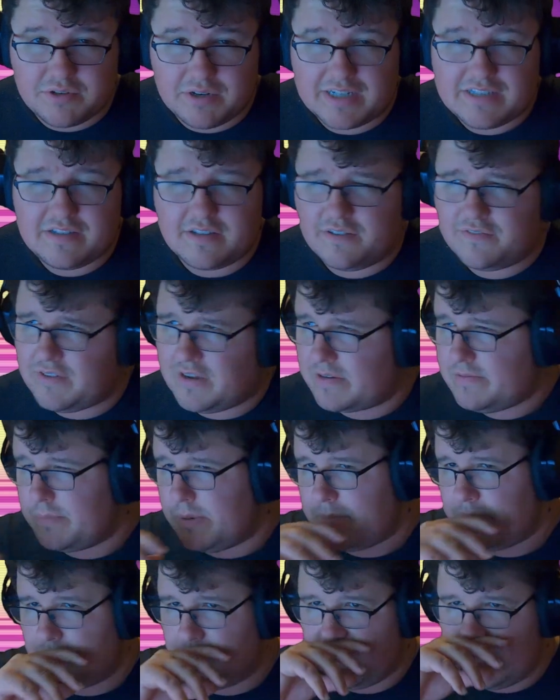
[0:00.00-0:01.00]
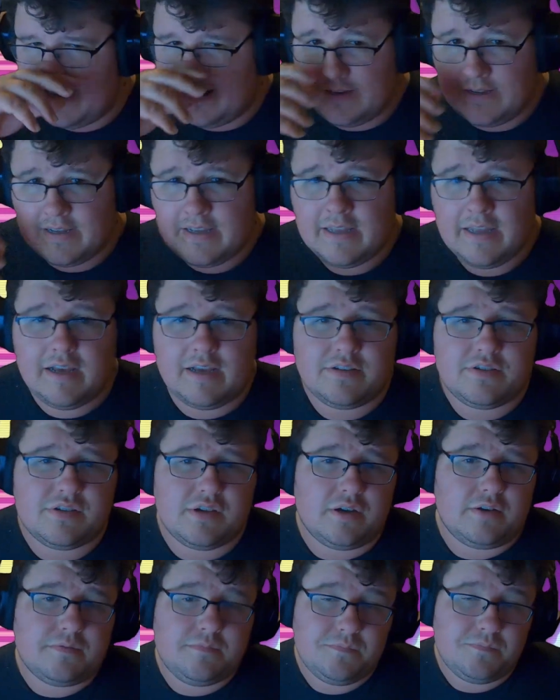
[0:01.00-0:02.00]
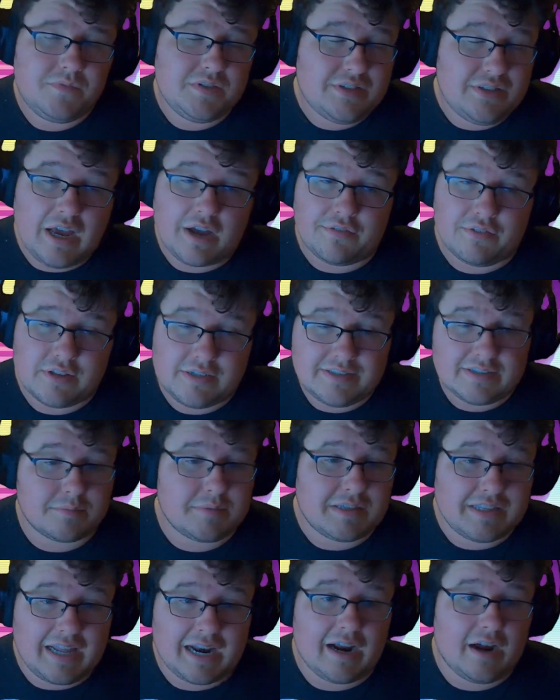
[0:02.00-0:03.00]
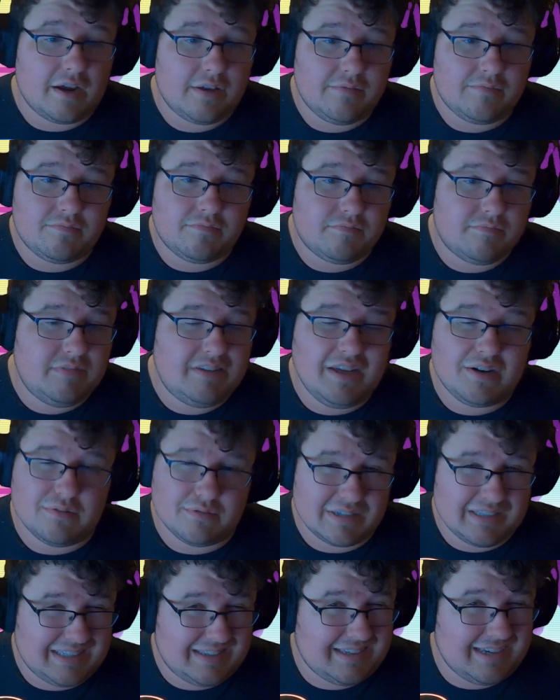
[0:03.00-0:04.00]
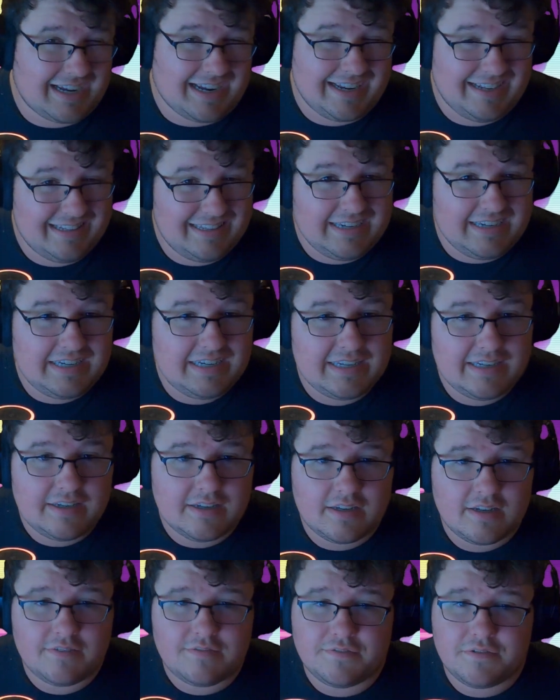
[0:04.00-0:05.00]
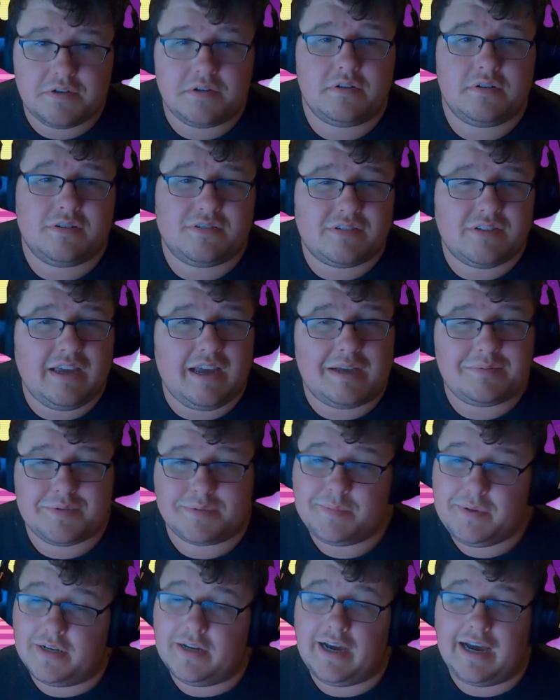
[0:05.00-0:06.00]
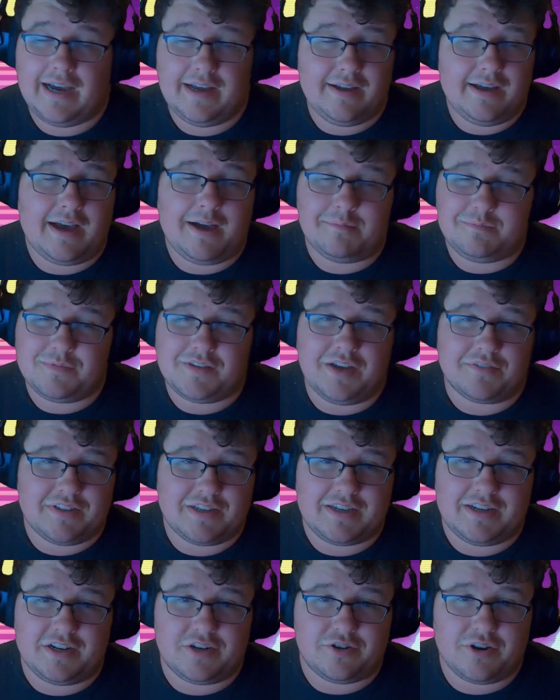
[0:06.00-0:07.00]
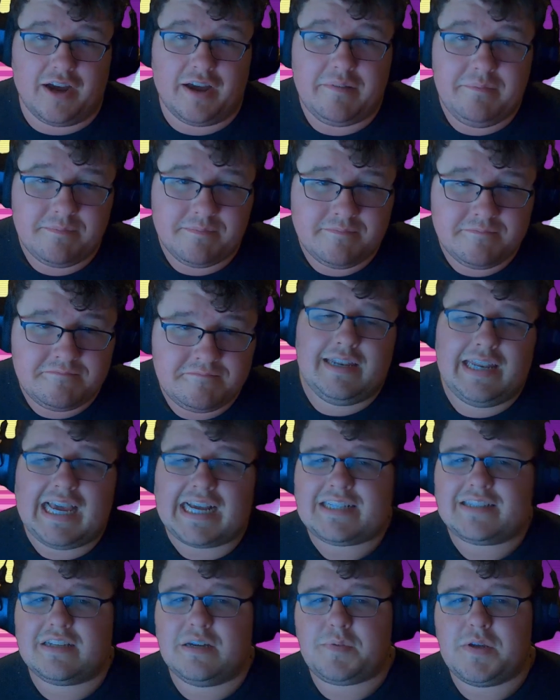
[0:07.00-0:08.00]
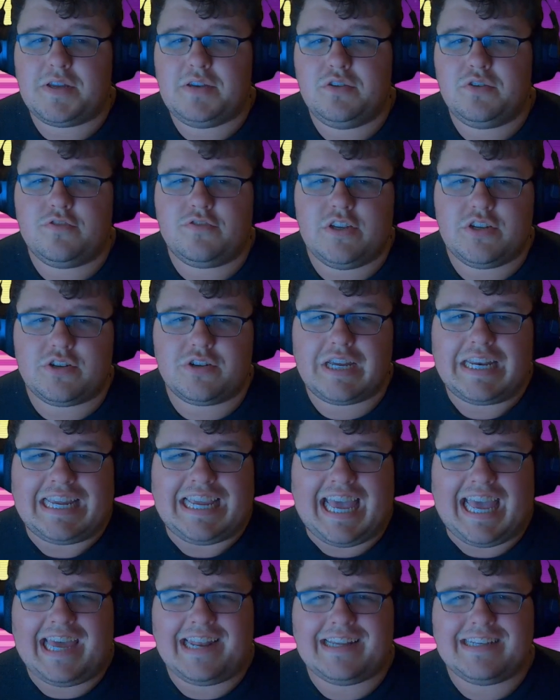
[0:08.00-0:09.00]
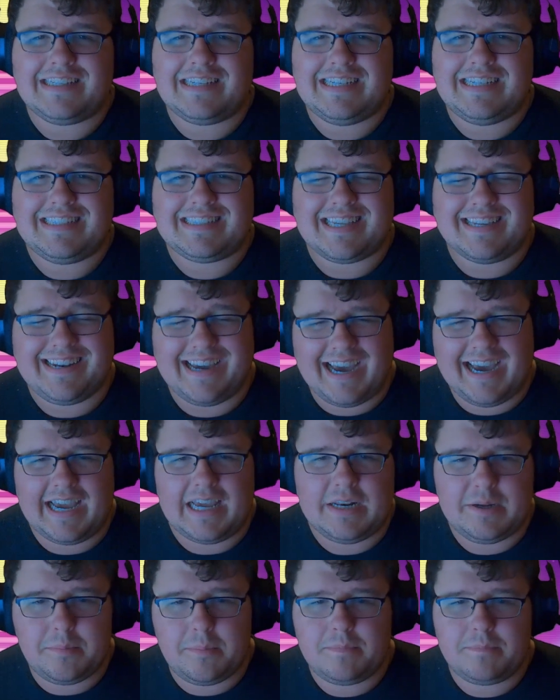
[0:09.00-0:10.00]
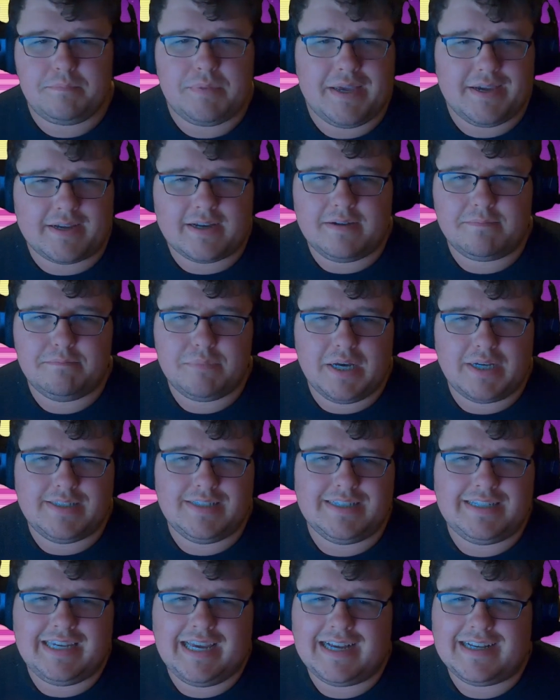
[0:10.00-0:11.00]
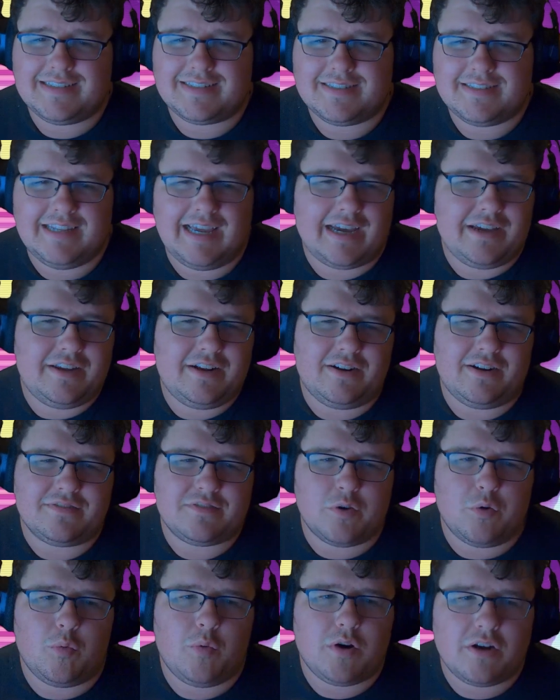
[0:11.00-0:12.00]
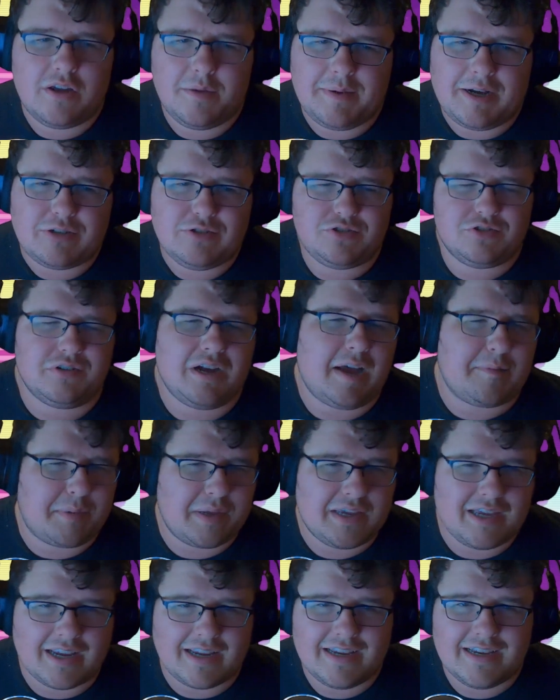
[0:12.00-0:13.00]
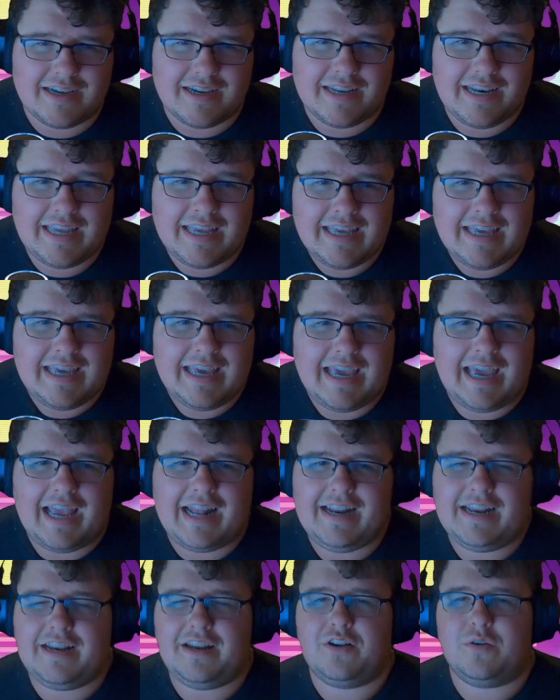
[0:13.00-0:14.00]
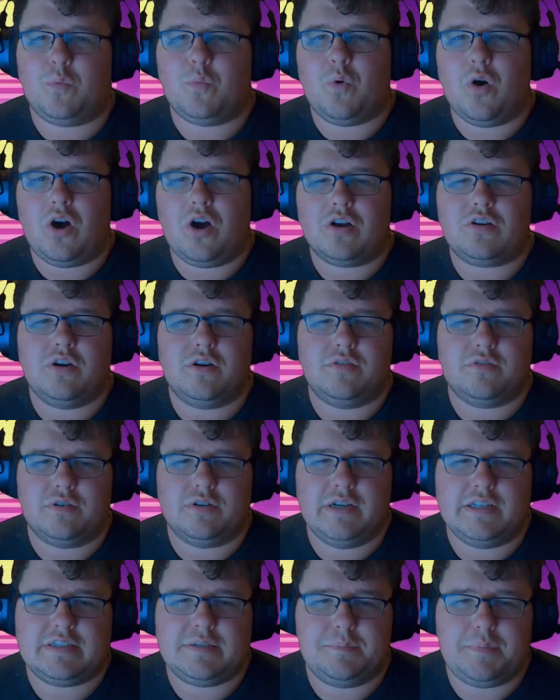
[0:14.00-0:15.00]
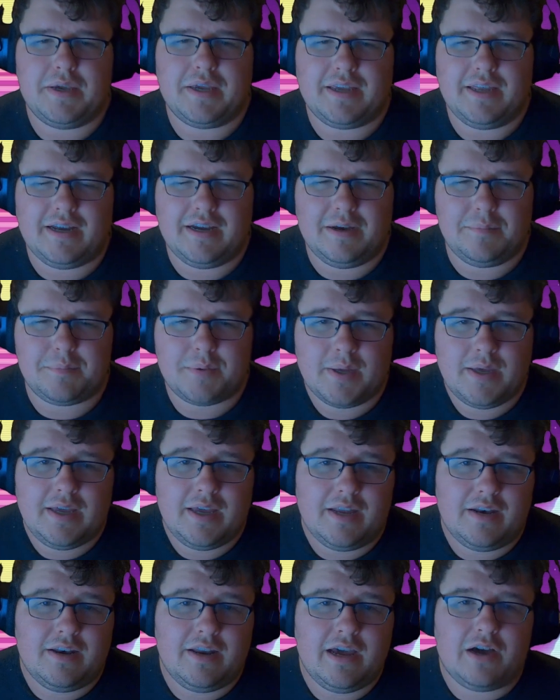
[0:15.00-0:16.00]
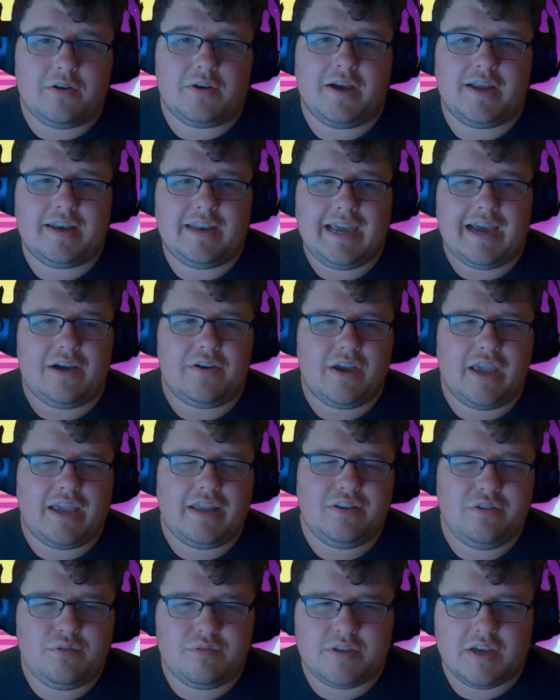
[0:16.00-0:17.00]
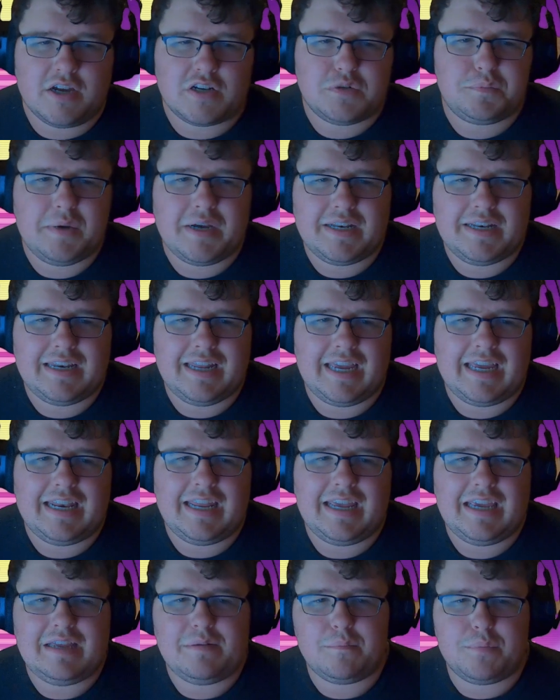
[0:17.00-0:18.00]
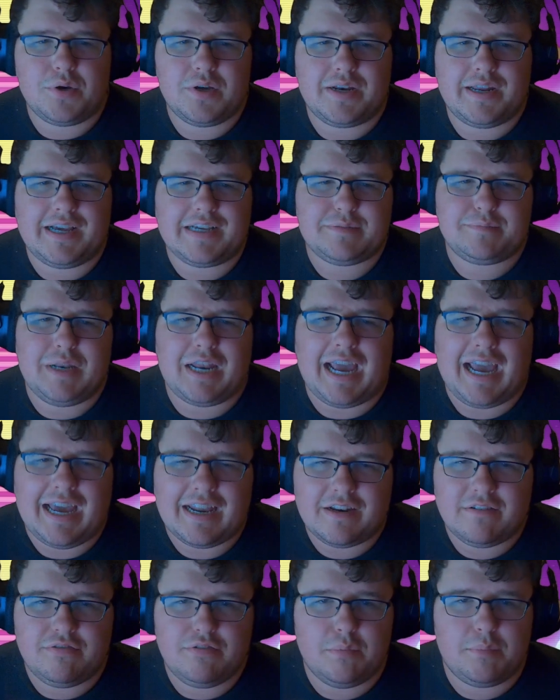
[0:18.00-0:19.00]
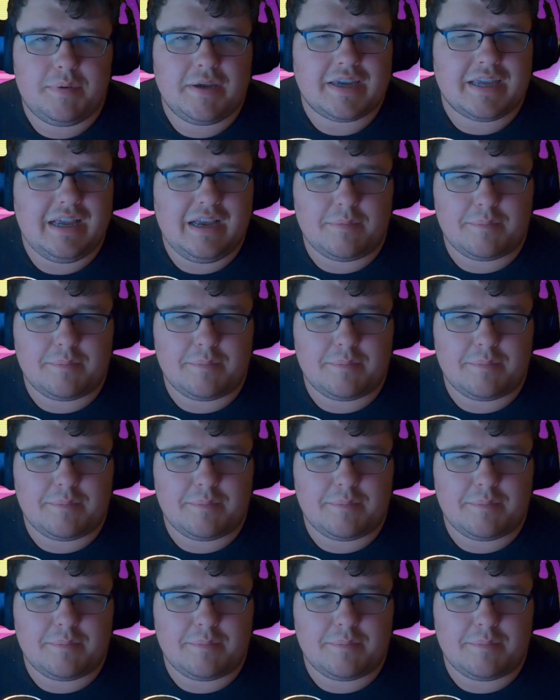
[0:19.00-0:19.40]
res, if I remember right. So definitely something that I didn't really think I needed for COps, but I'm definitely going to try. Next up, a new feature getting added is an item pickup button. Yes, now you don't have to worry about dropping a gun and needing to walk over it to pick it up. No, now a new touch button and input has been added for picking